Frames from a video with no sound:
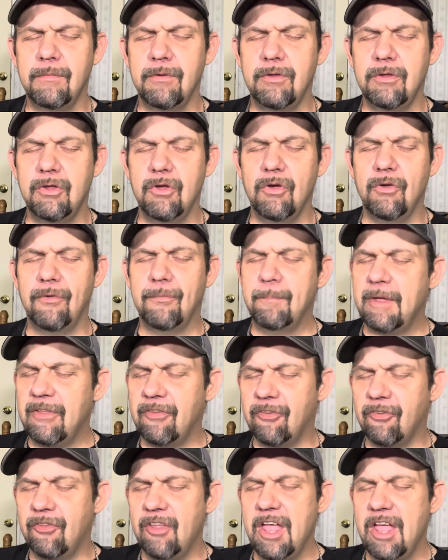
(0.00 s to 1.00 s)
You'll be
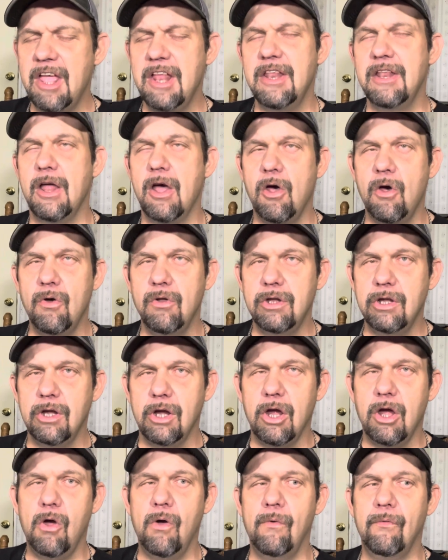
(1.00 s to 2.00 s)
standing on
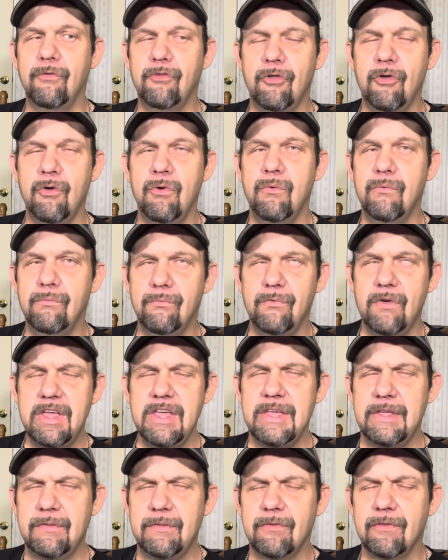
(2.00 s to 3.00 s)
your own 2
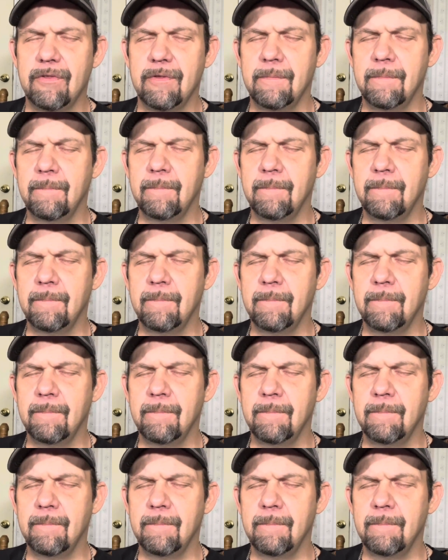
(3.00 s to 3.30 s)
feet.